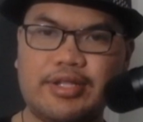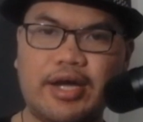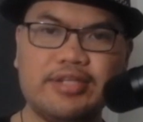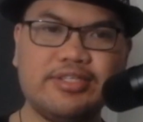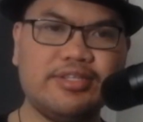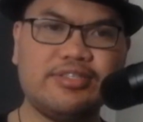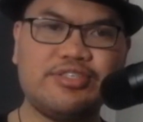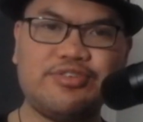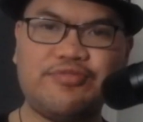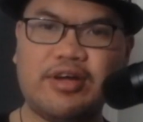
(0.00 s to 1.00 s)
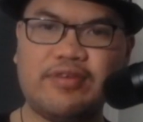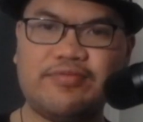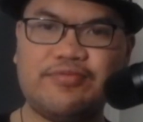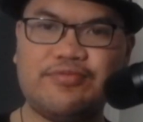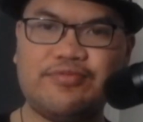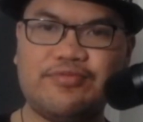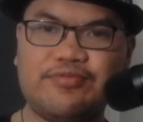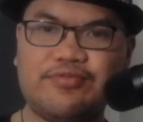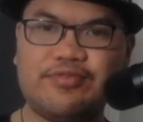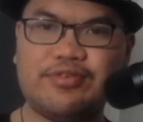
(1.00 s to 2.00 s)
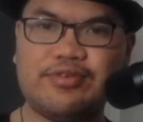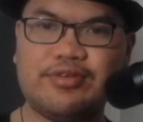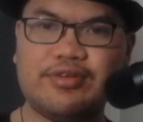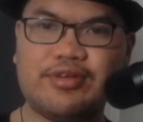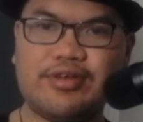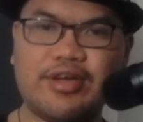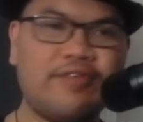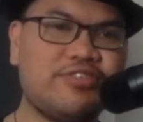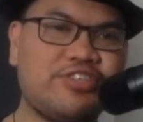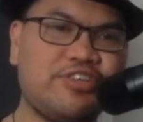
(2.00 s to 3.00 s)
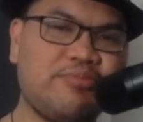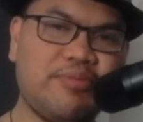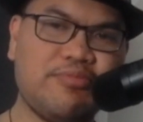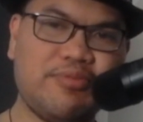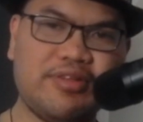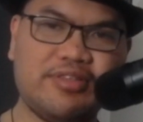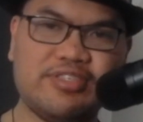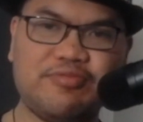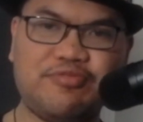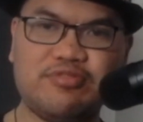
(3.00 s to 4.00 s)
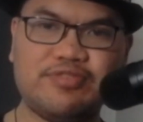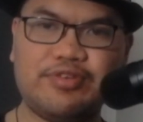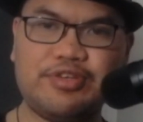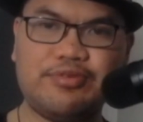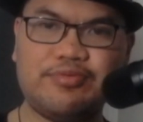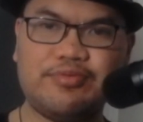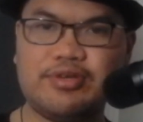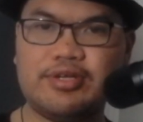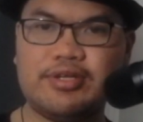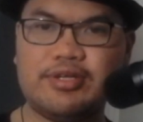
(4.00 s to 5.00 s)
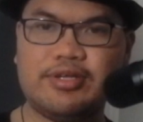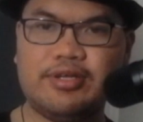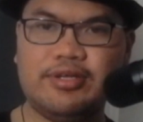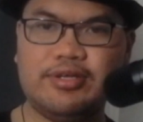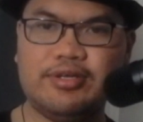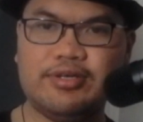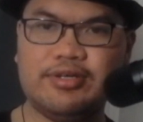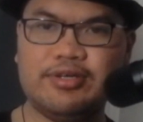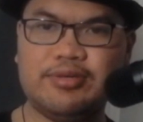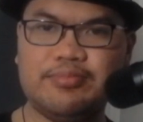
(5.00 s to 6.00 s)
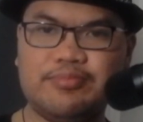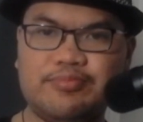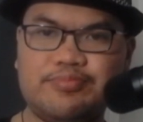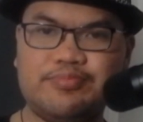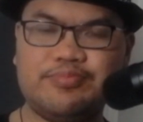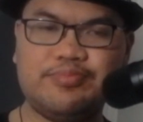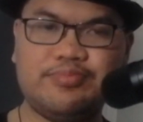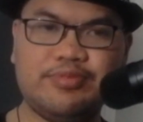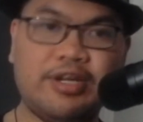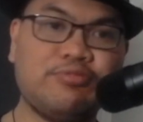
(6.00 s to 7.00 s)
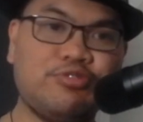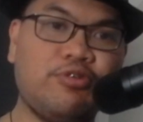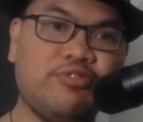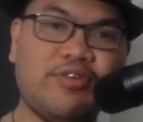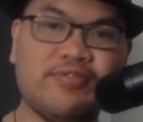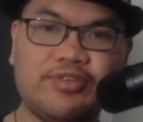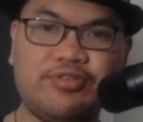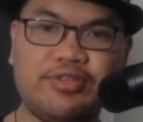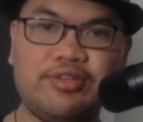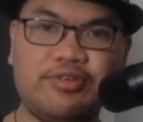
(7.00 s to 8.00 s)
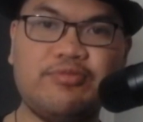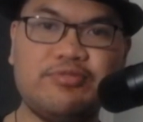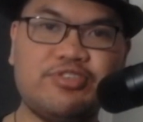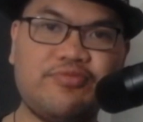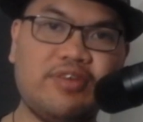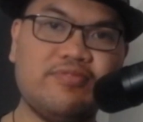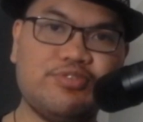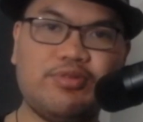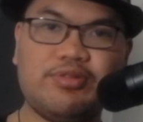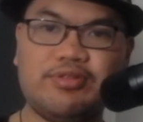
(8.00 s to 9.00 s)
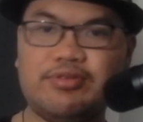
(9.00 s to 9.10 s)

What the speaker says: I didn't survive every single member, man, in this performance video. And I'm sure all the waves are not going to survive as well.